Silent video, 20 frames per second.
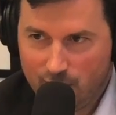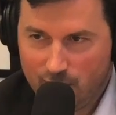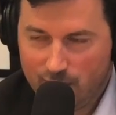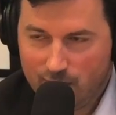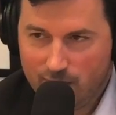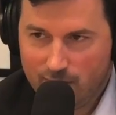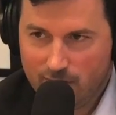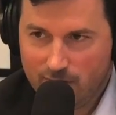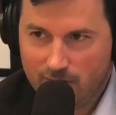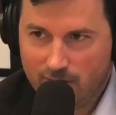
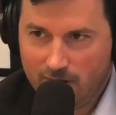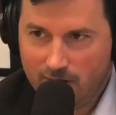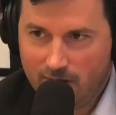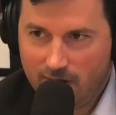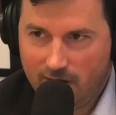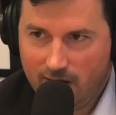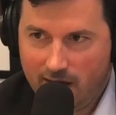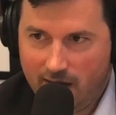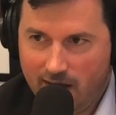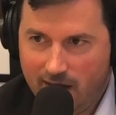You're
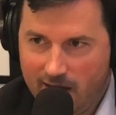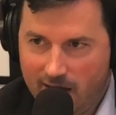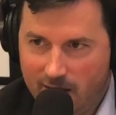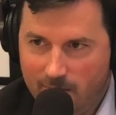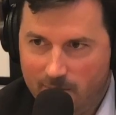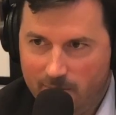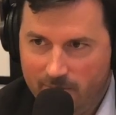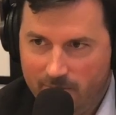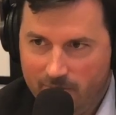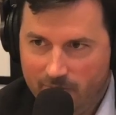
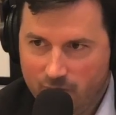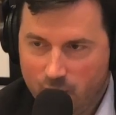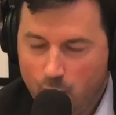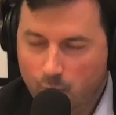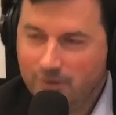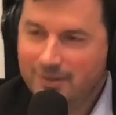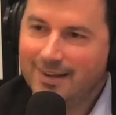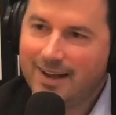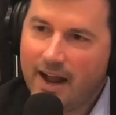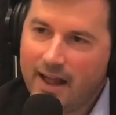Ahab.
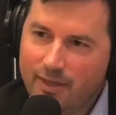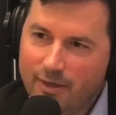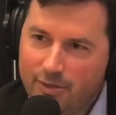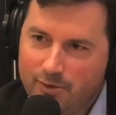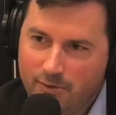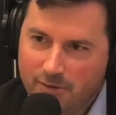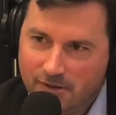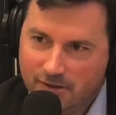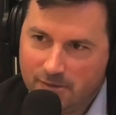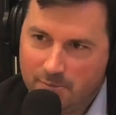Who's the guy that
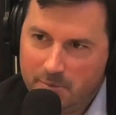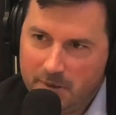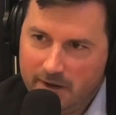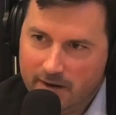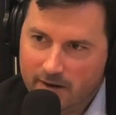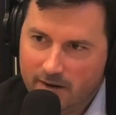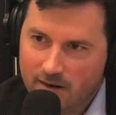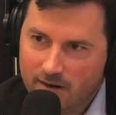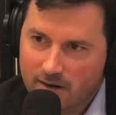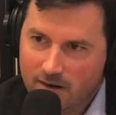threw the
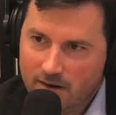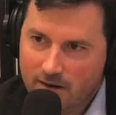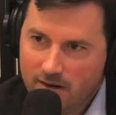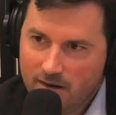spear?